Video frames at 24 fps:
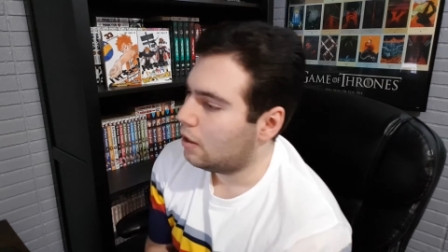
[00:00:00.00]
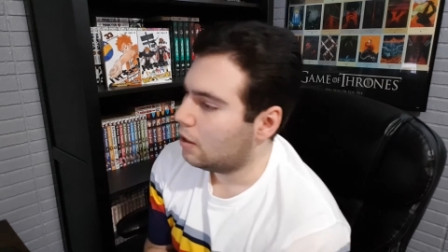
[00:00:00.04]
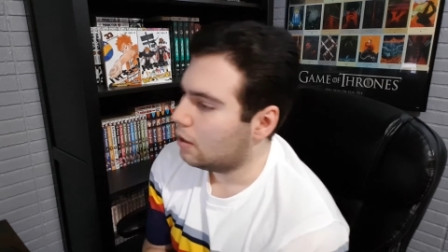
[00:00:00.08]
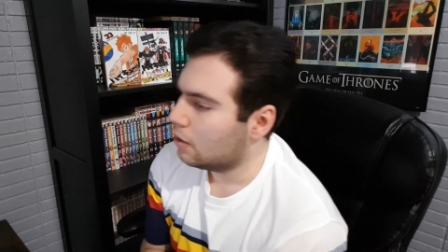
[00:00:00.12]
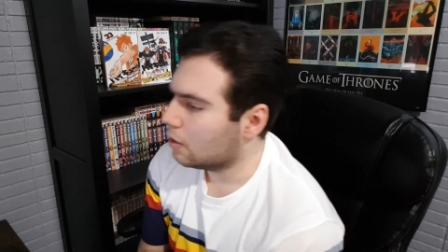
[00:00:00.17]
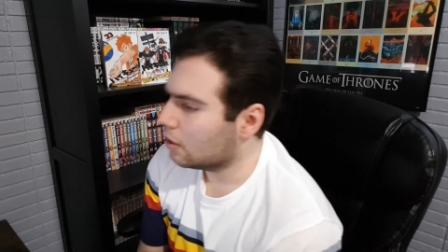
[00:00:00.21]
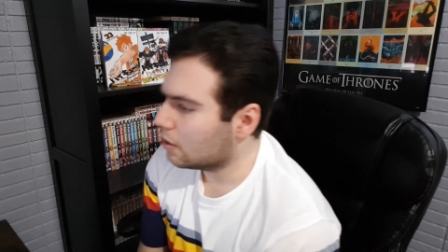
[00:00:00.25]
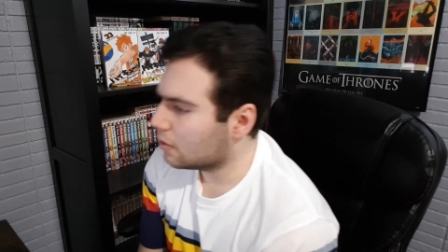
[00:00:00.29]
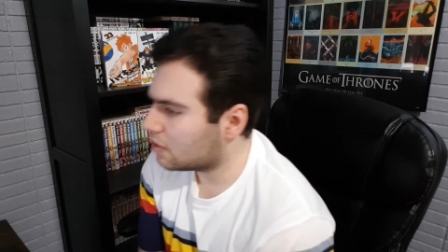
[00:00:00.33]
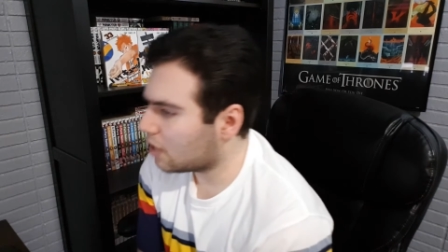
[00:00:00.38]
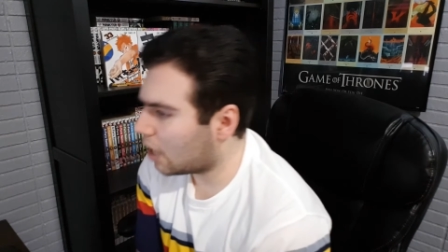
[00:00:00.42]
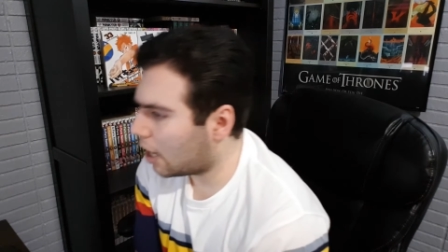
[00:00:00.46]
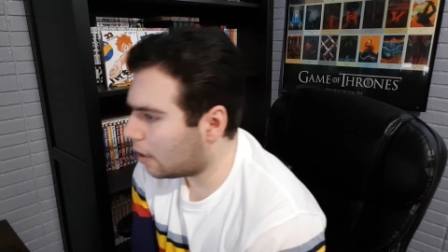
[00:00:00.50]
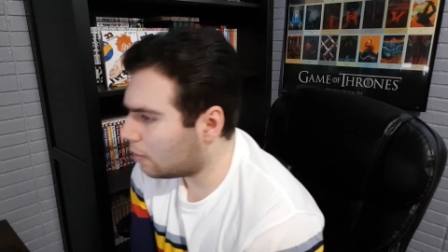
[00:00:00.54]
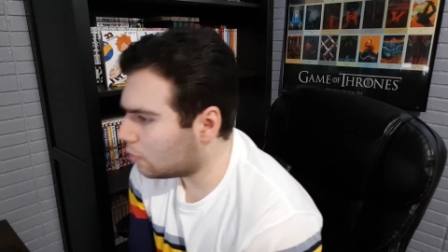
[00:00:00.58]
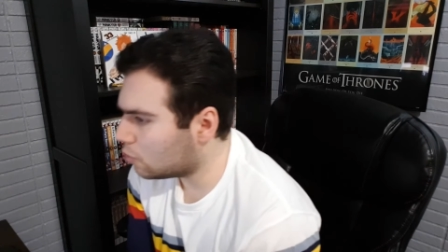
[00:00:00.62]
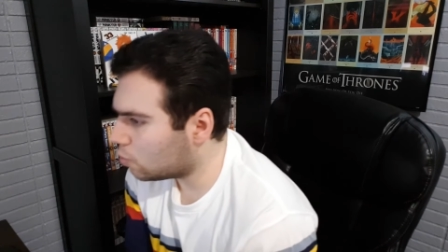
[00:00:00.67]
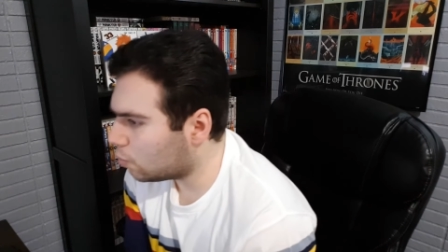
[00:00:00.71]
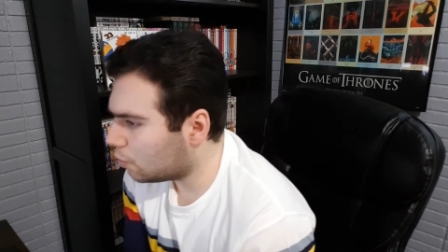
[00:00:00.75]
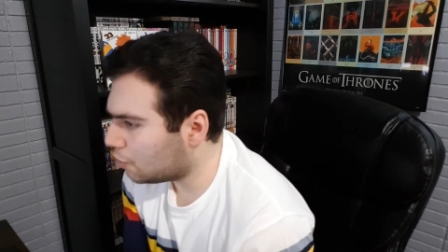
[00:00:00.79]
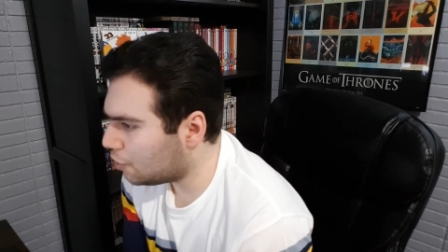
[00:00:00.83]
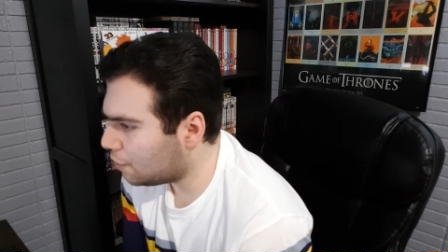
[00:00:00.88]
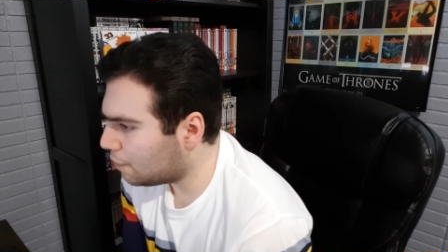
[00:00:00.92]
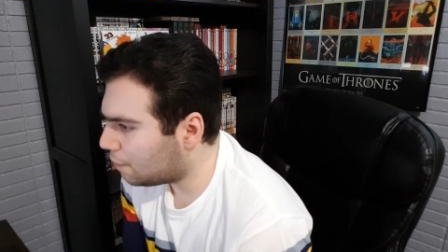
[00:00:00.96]
There are
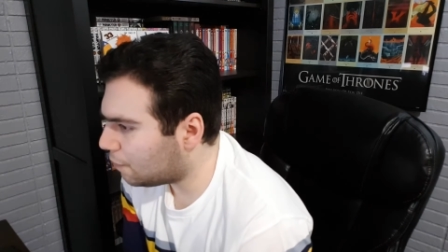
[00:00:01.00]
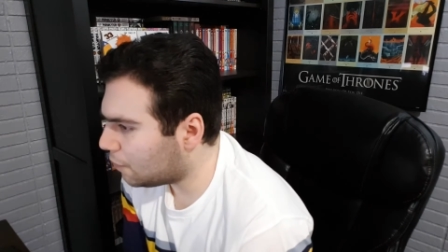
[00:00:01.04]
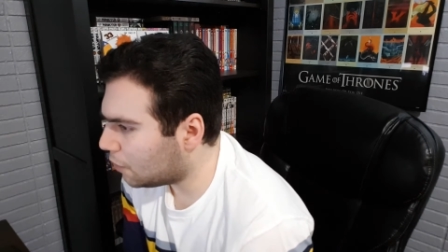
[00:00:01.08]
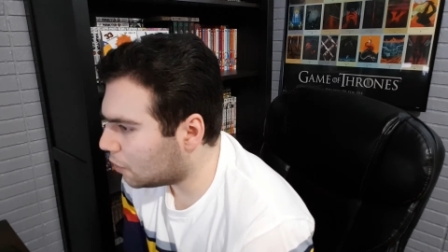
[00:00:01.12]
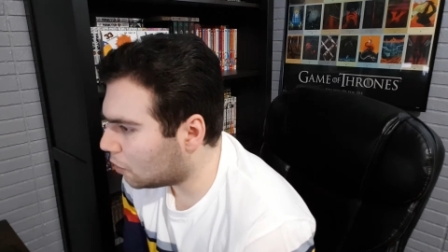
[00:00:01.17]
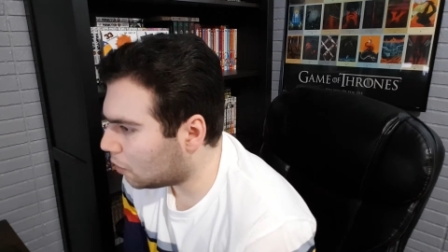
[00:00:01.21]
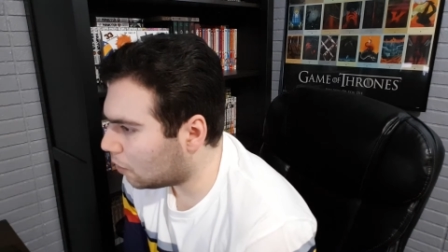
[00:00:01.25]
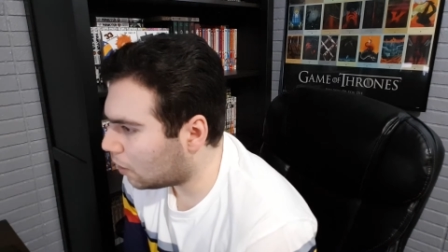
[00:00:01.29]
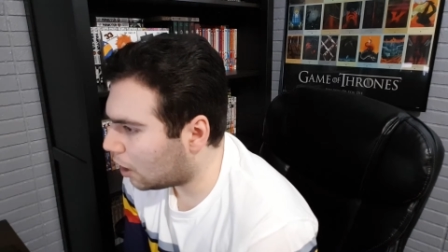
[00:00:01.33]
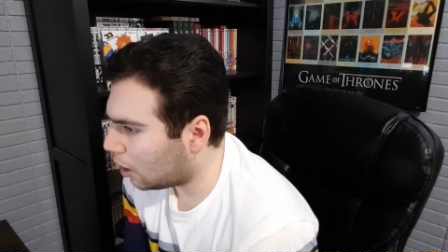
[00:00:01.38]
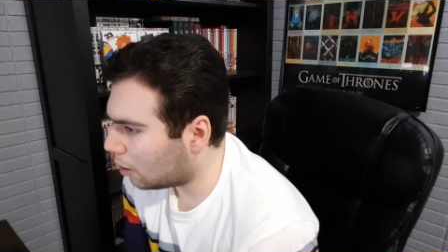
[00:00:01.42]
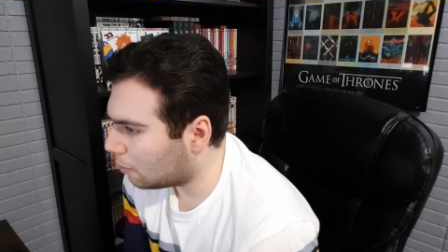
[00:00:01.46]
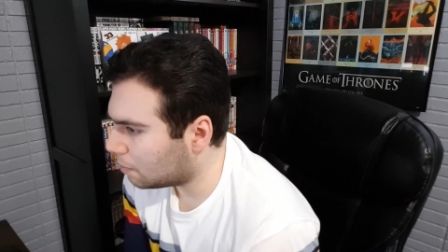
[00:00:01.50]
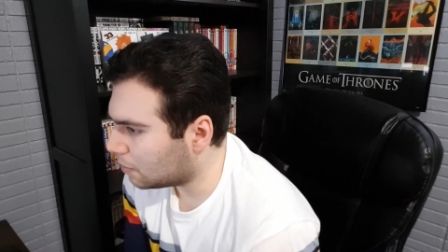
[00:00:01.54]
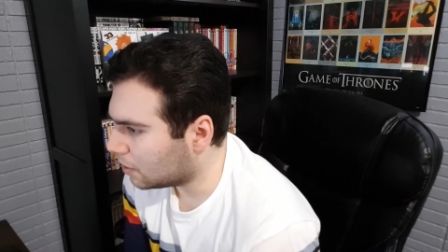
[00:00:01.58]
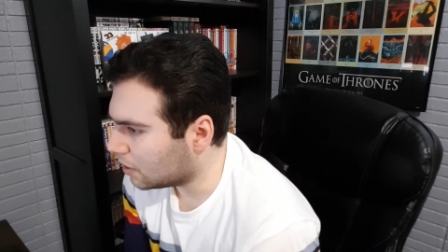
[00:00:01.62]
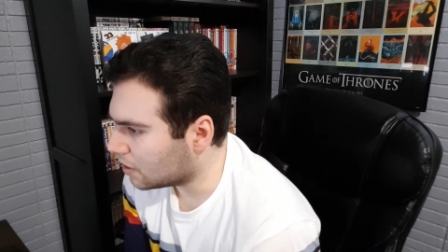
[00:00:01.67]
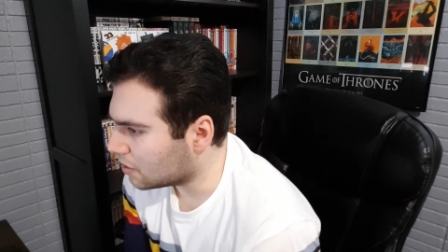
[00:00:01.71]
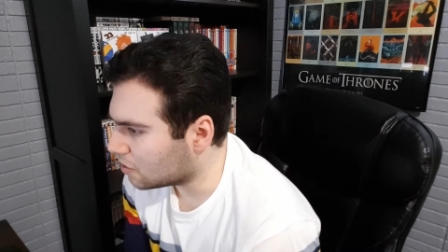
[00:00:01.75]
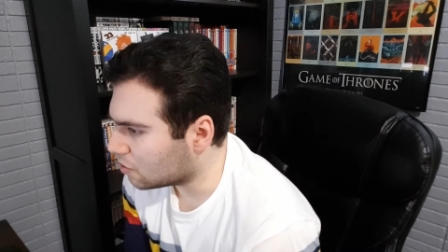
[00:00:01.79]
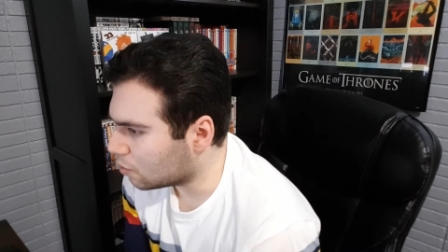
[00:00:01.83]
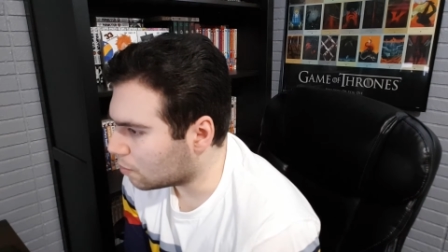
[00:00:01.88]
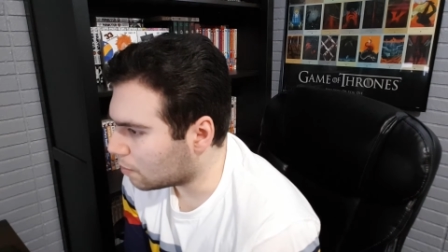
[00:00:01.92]
times when you feel helpless.